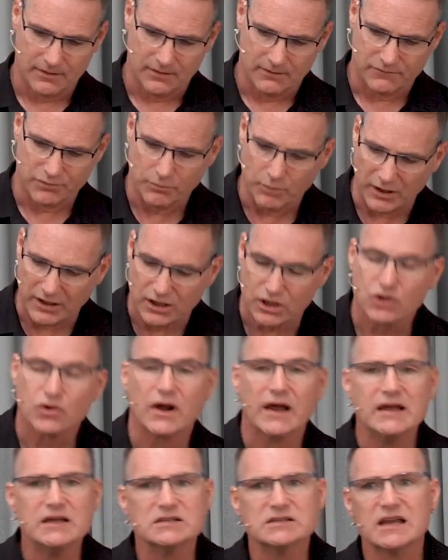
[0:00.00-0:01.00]
From what
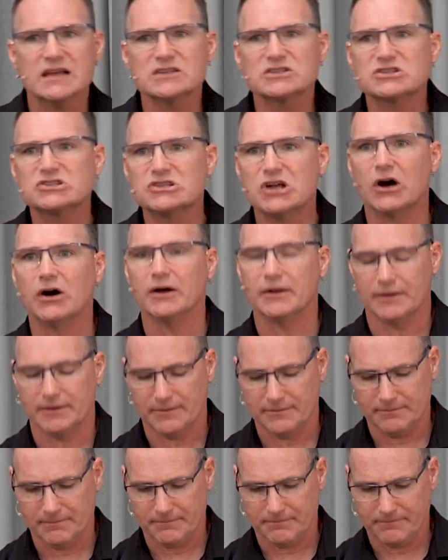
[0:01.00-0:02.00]
Christ has
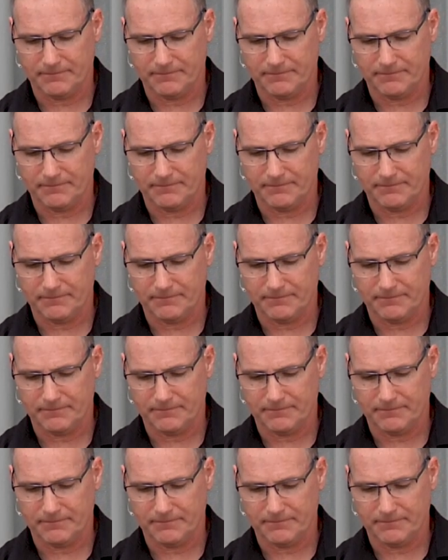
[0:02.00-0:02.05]
done